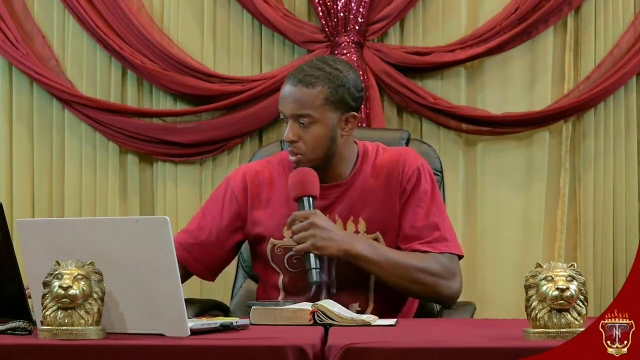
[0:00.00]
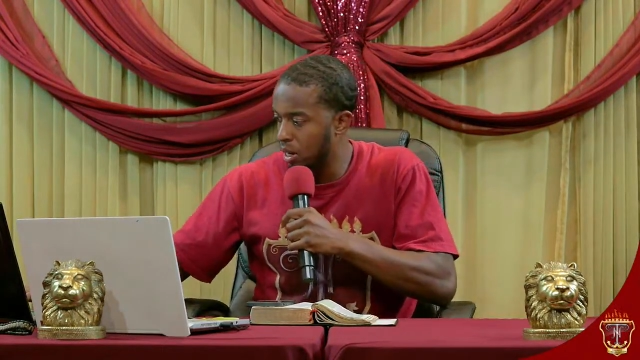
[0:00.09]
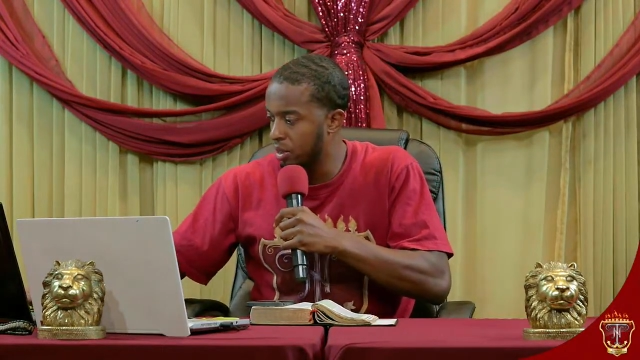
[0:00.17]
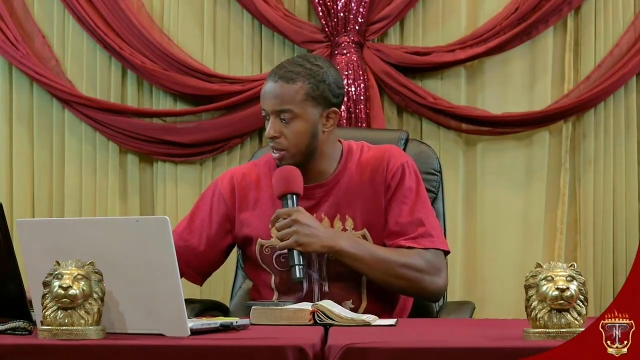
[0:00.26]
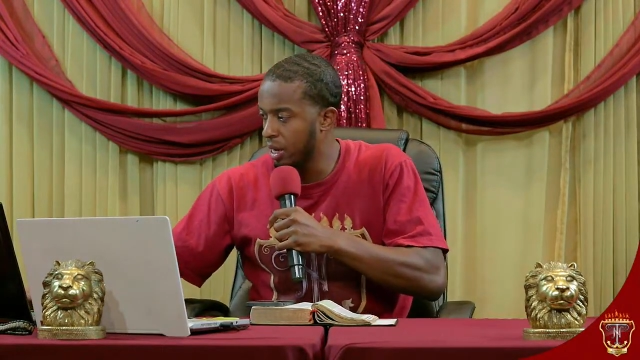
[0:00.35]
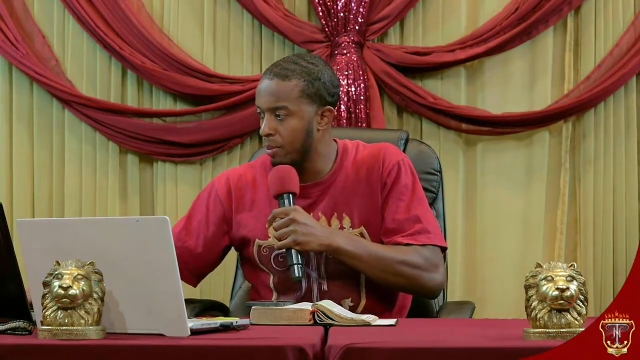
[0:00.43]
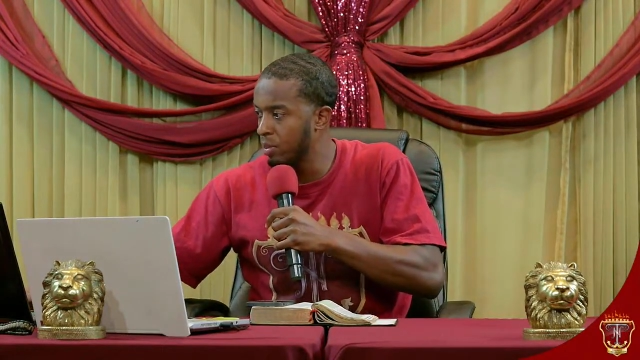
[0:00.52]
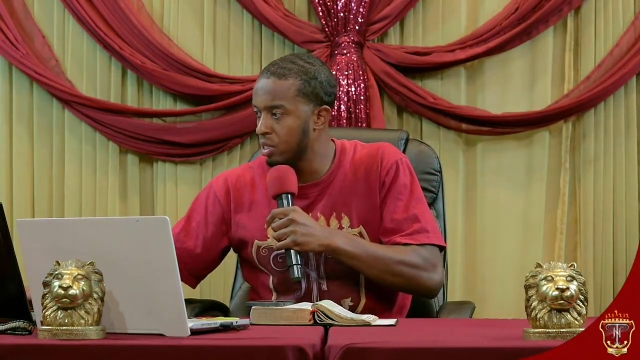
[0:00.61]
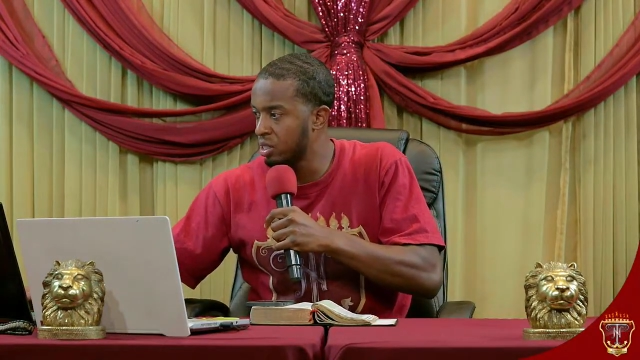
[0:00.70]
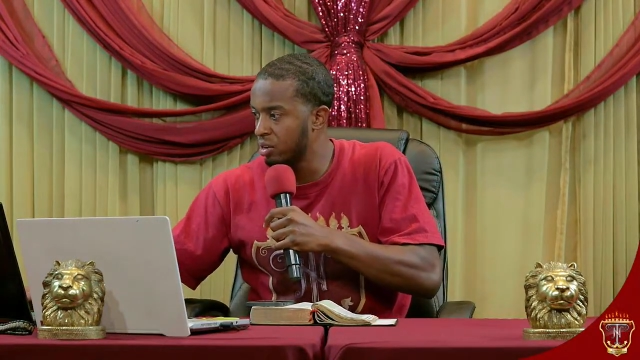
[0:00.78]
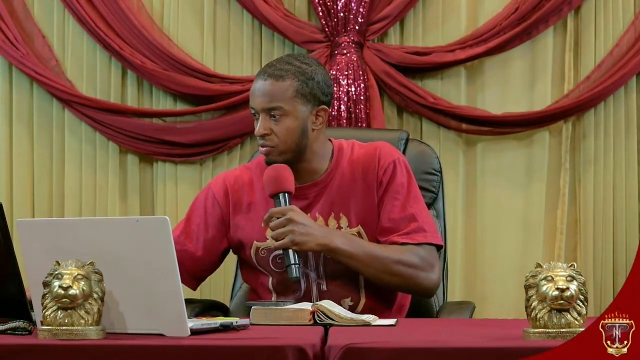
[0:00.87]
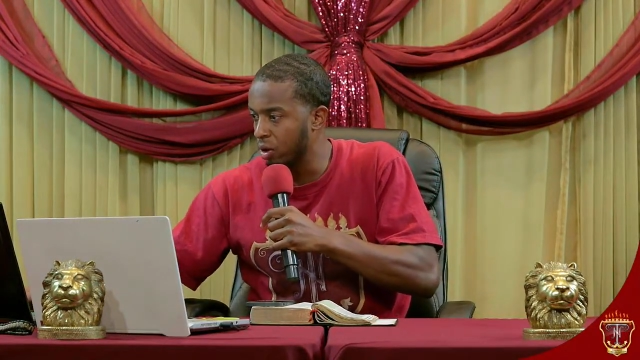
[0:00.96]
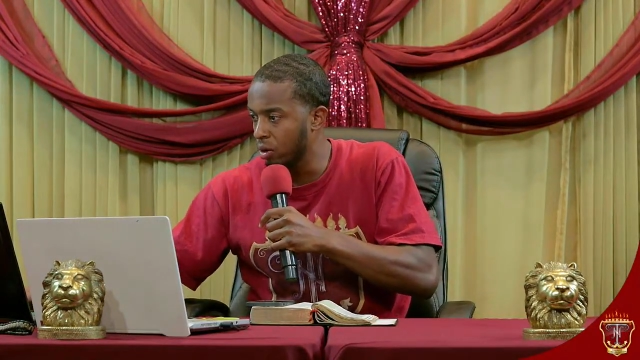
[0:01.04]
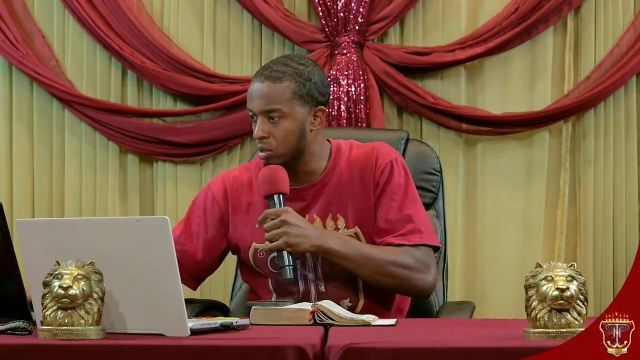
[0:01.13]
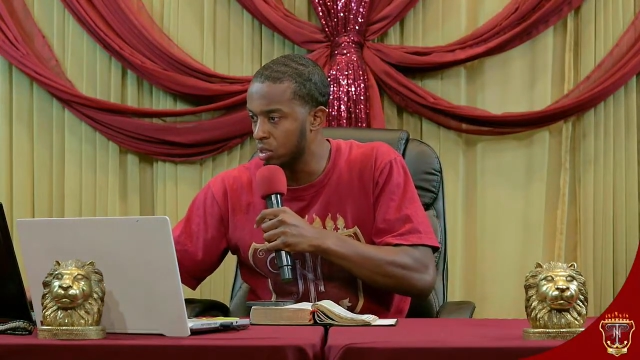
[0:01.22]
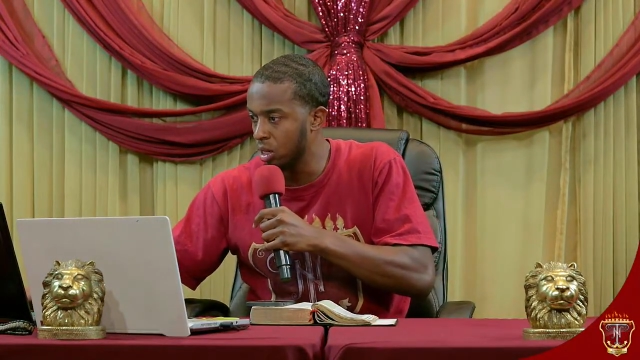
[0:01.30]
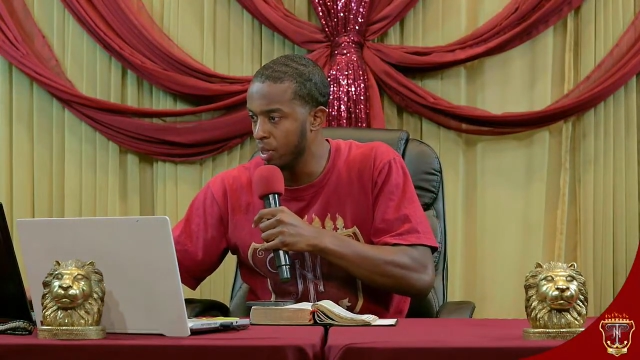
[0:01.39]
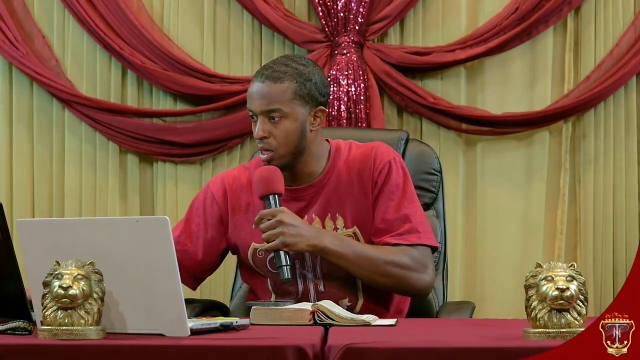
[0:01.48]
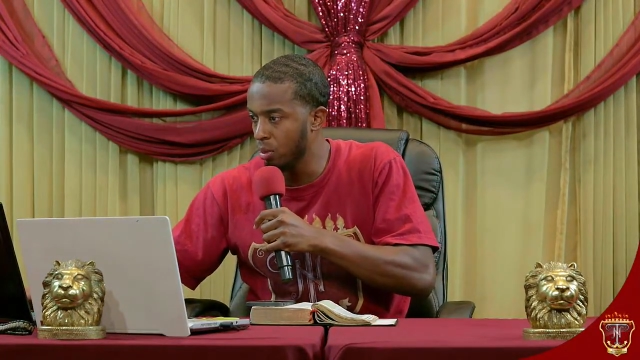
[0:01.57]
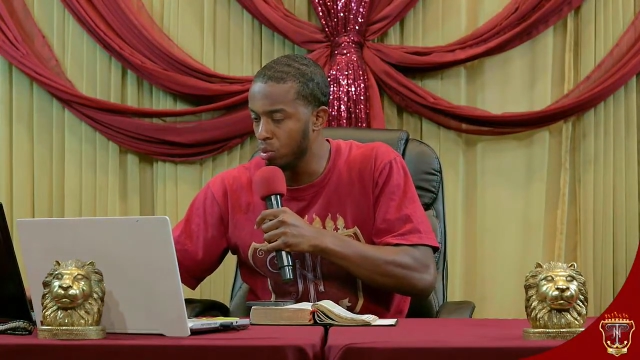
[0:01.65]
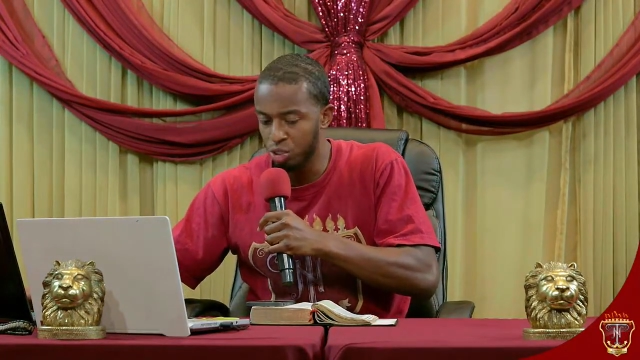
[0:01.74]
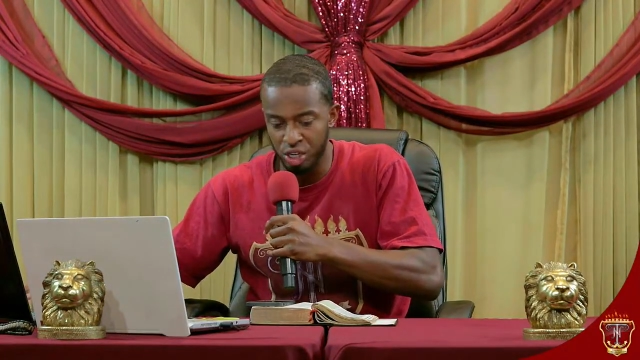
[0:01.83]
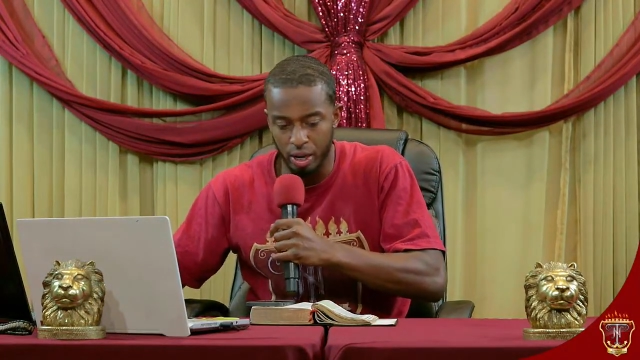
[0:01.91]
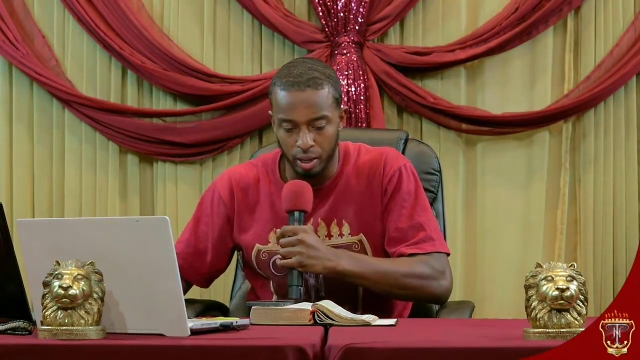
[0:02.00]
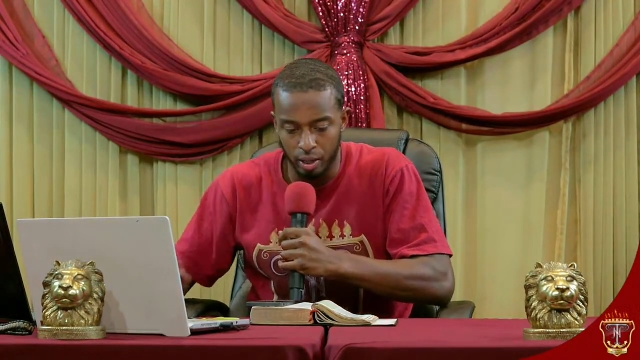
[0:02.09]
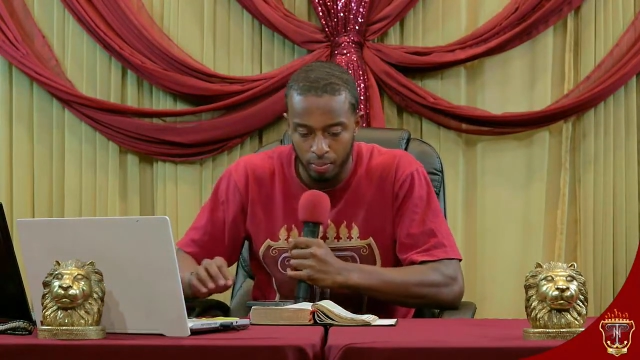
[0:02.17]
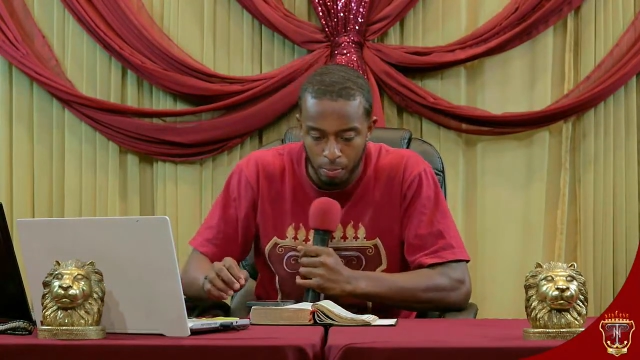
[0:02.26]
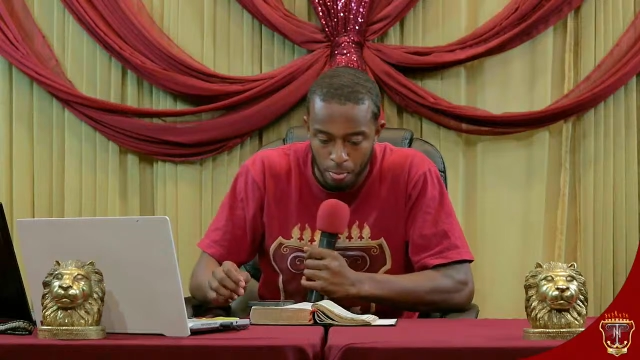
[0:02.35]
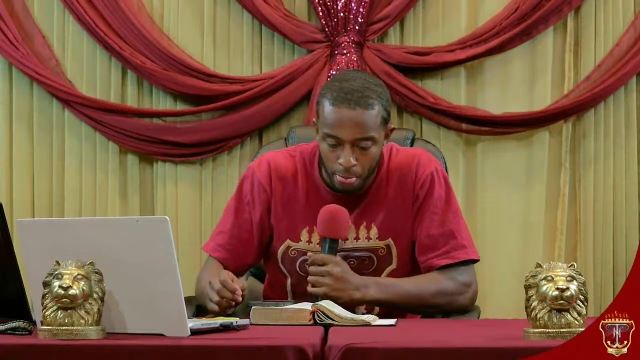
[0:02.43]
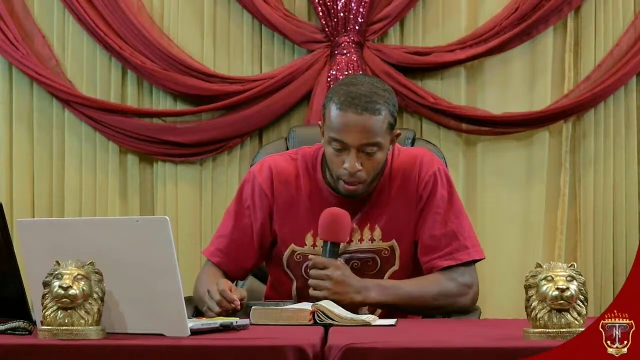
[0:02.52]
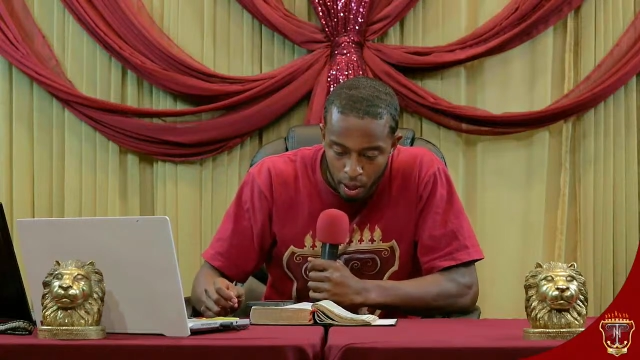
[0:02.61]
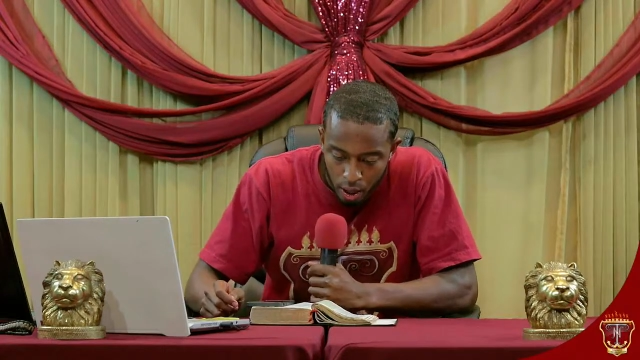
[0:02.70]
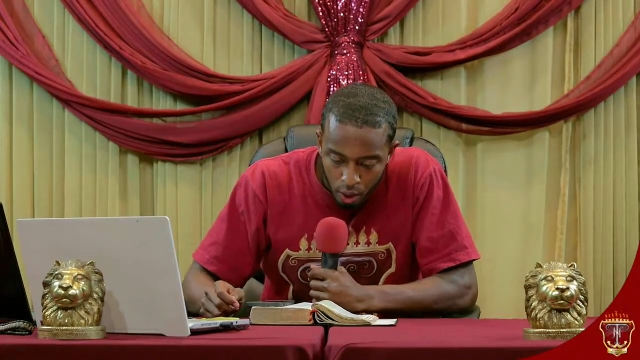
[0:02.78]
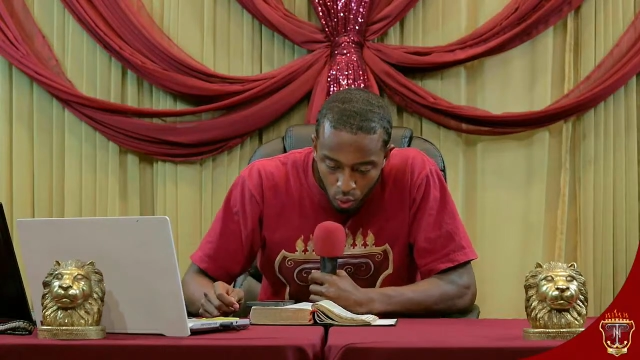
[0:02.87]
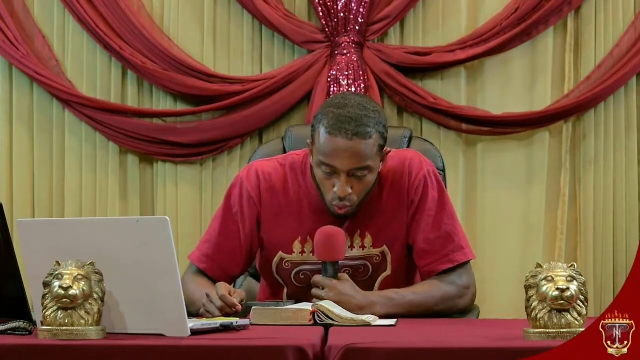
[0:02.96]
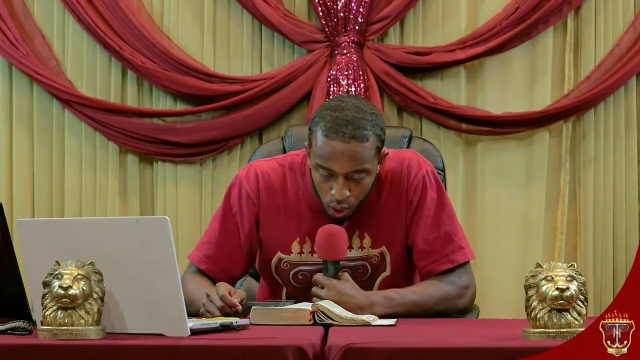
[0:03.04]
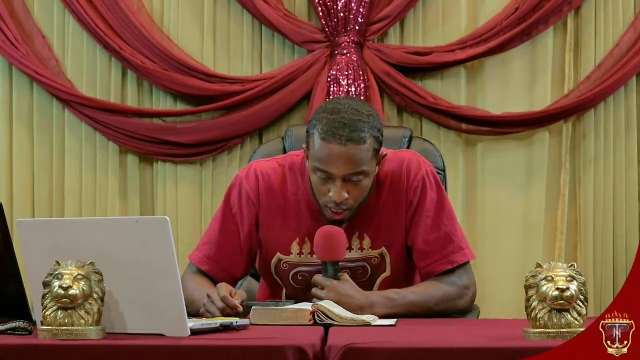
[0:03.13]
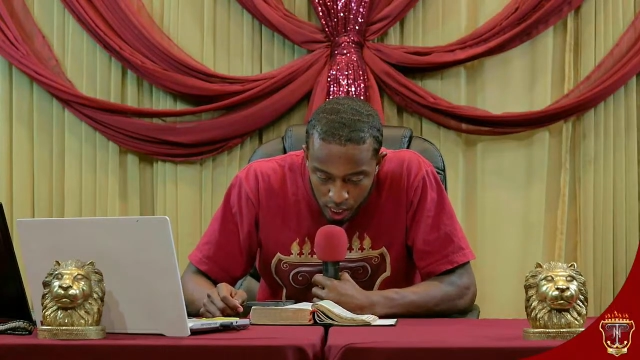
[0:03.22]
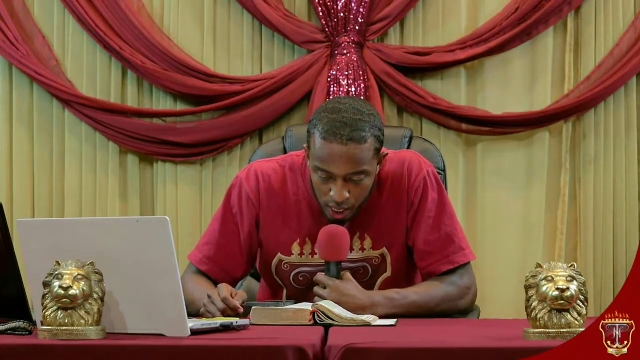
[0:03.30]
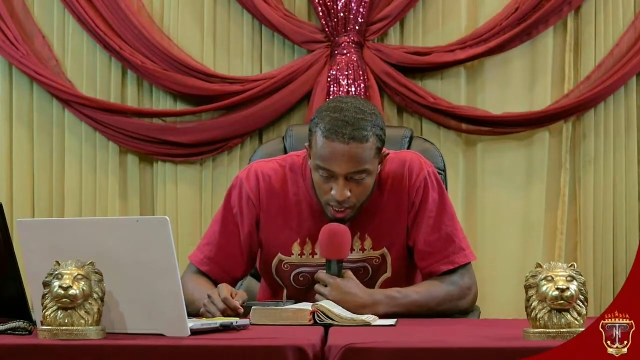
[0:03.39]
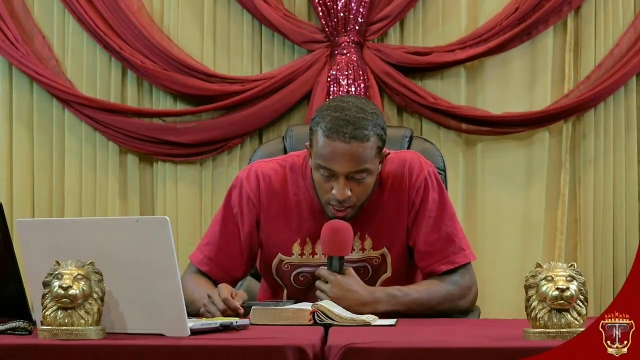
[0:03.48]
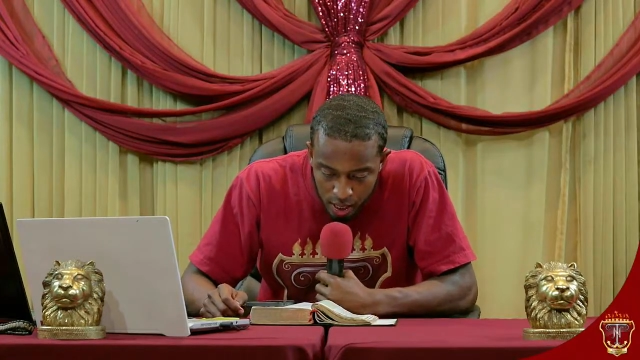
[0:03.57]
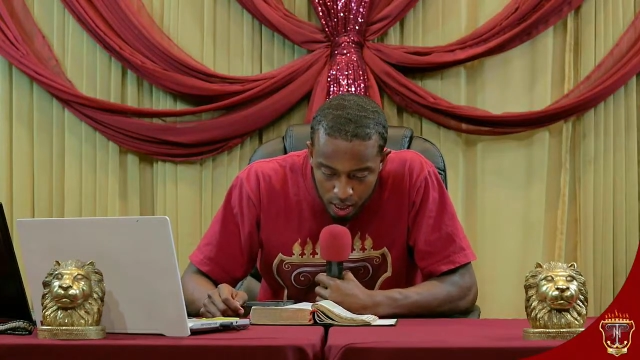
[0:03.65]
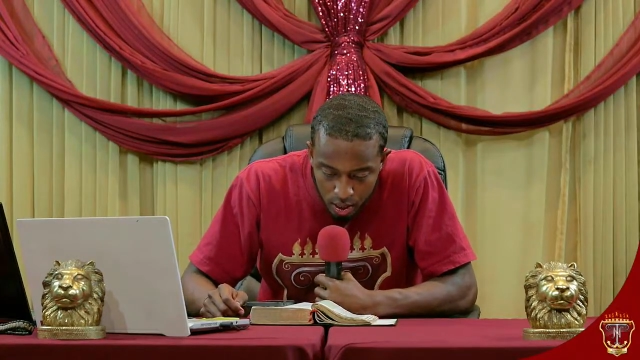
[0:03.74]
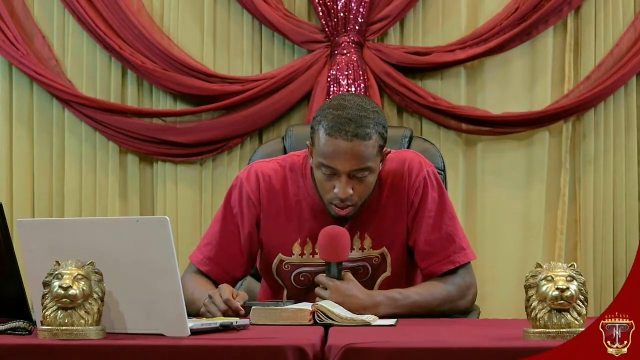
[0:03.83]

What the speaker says: think I missed a verse. Let me double check. Read